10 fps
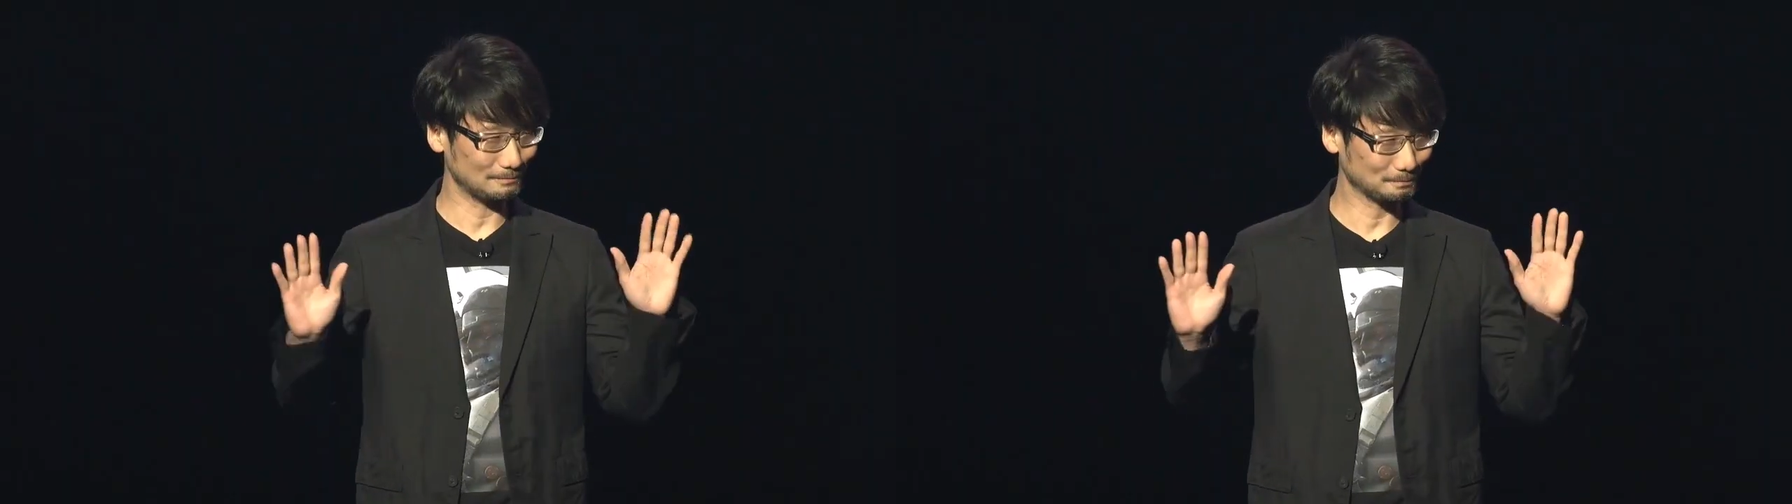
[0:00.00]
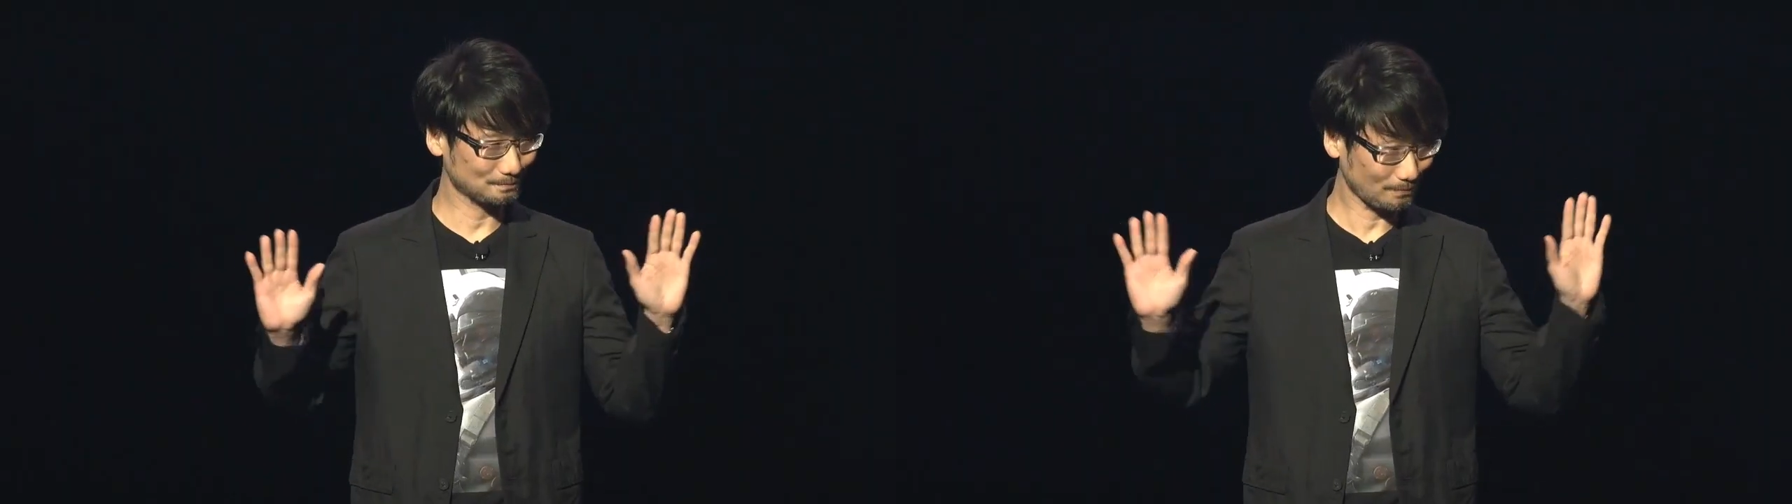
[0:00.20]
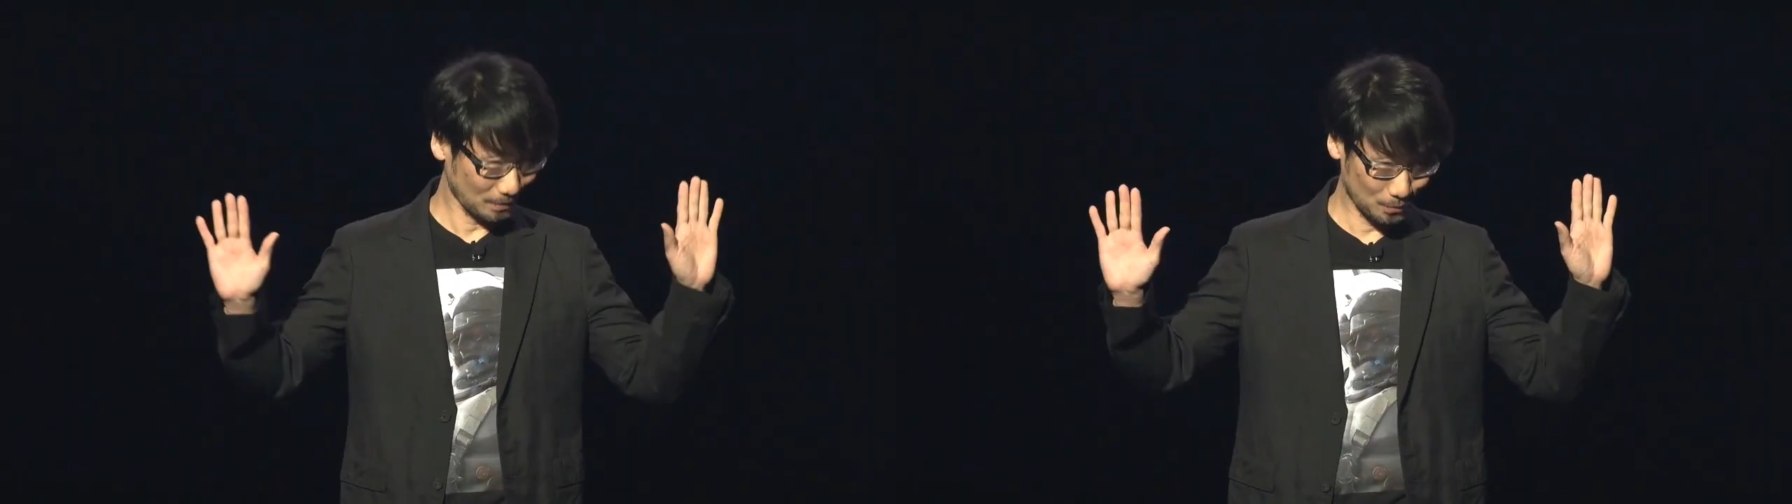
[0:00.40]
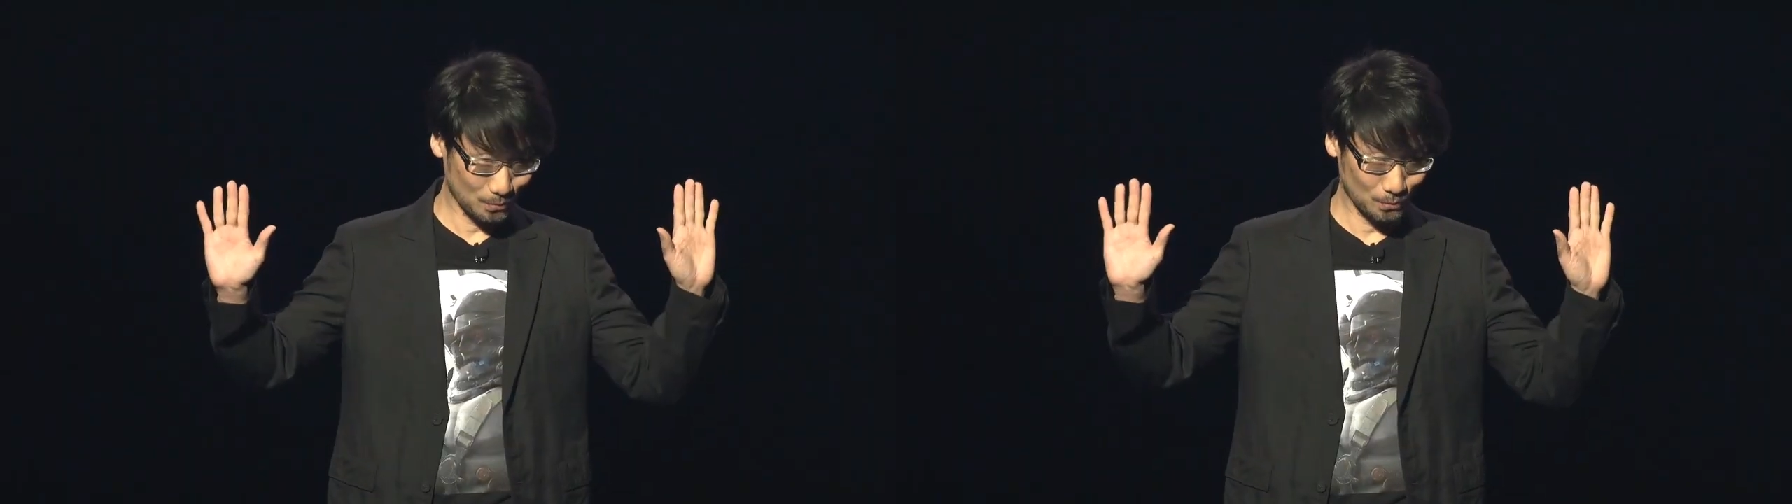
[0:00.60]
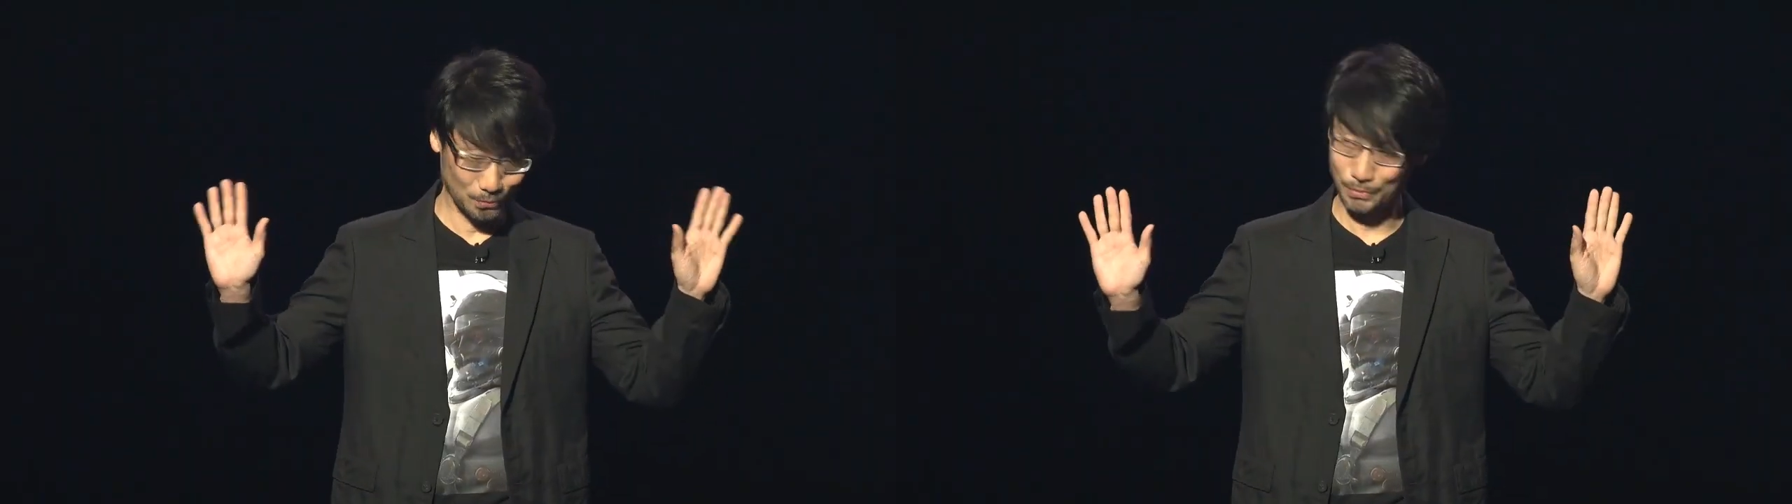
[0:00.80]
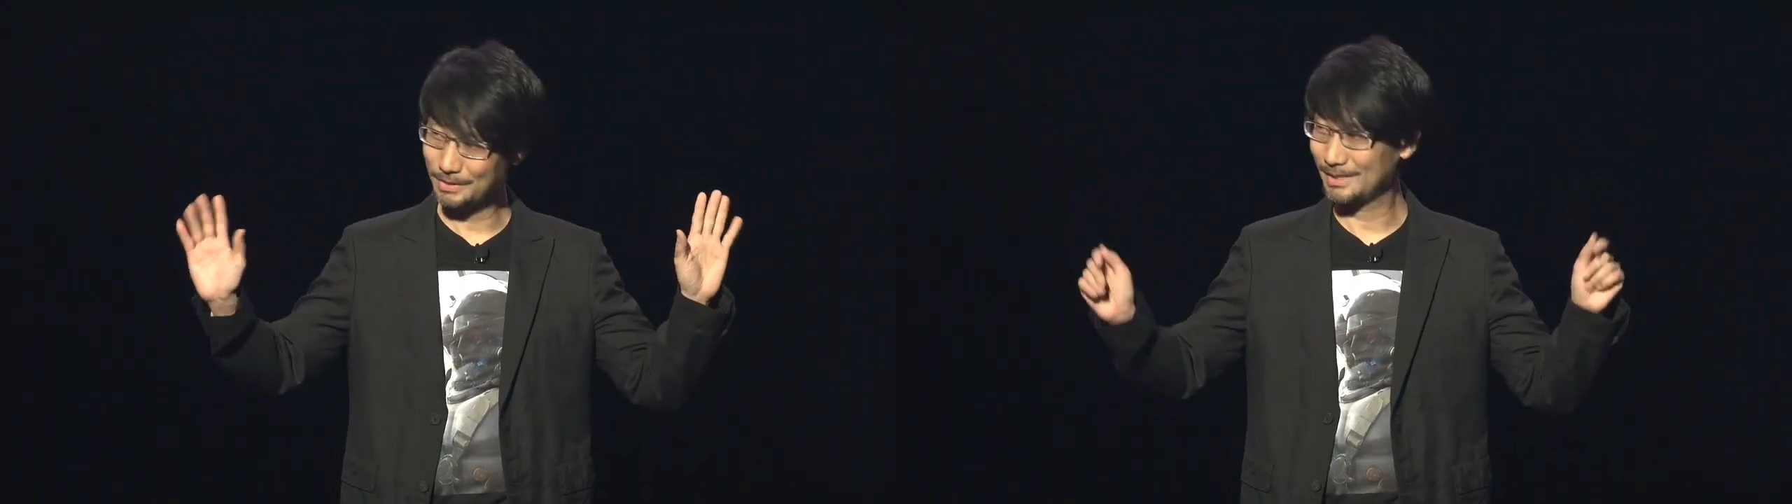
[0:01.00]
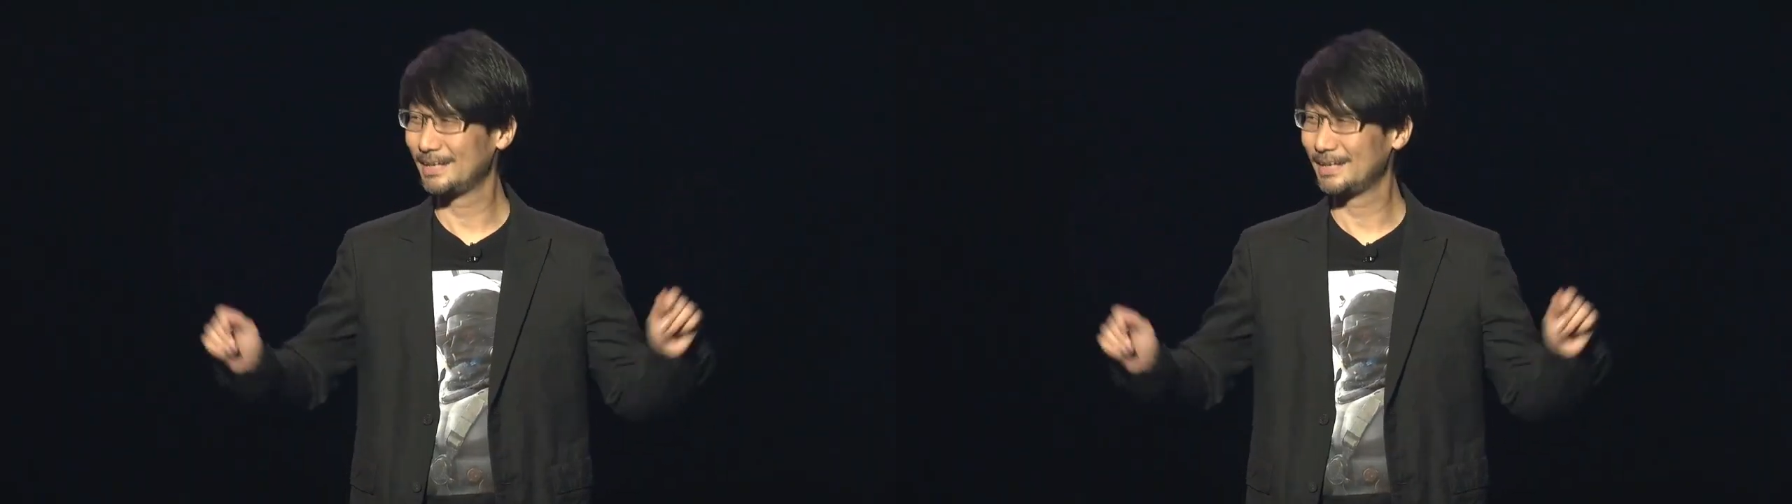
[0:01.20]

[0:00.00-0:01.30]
Okay, let's get into